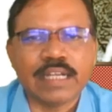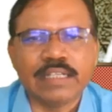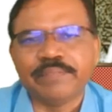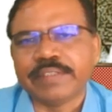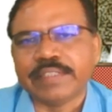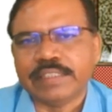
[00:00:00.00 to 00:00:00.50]

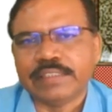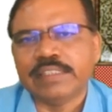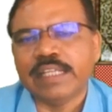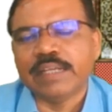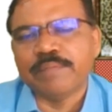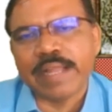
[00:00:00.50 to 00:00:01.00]
different,
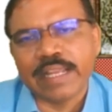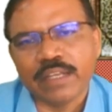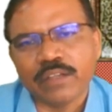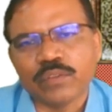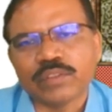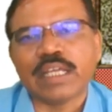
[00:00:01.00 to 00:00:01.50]
their
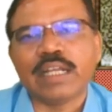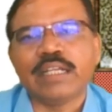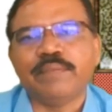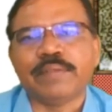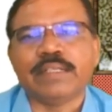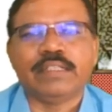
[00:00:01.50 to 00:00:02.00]
magnitudes are
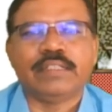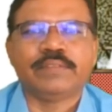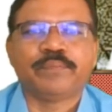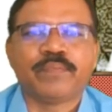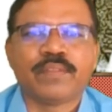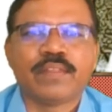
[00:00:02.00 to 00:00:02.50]
different,
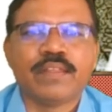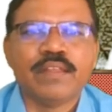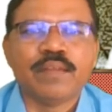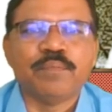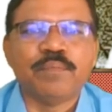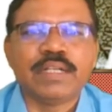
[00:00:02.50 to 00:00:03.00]

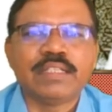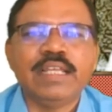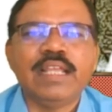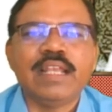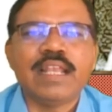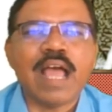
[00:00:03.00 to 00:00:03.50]
but
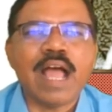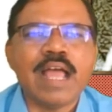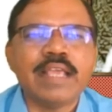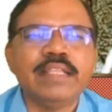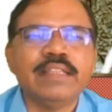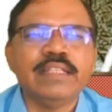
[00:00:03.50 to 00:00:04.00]
they
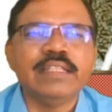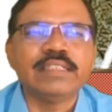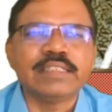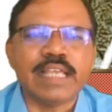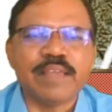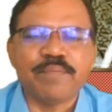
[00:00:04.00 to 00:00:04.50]
lie in the
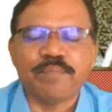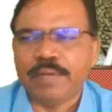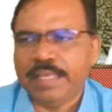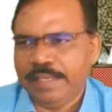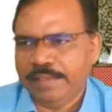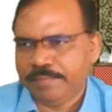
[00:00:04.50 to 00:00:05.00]
same
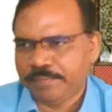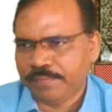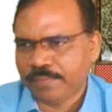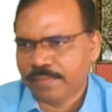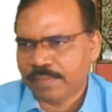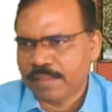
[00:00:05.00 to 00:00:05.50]
plane.
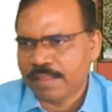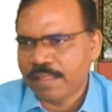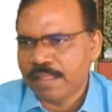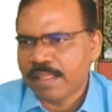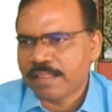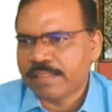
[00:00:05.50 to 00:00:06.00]

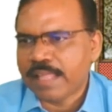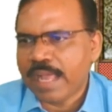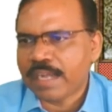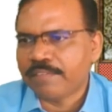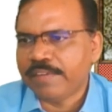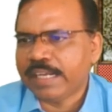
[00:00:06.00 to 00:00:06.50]

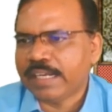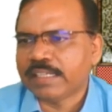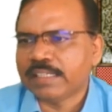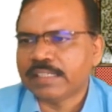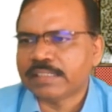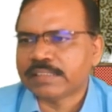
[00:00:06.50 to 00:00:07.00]
That
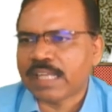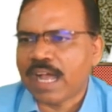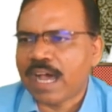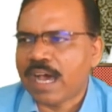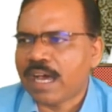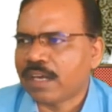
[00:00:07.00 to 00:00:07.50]
vectors
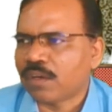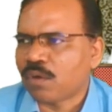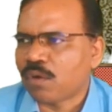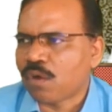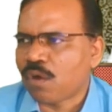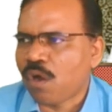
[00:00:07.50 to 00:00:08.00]

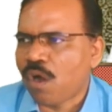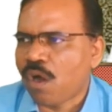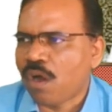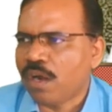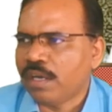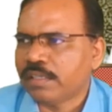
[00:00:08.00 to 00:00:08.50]
are
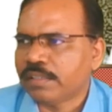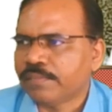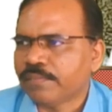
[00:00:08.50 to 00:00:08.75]
called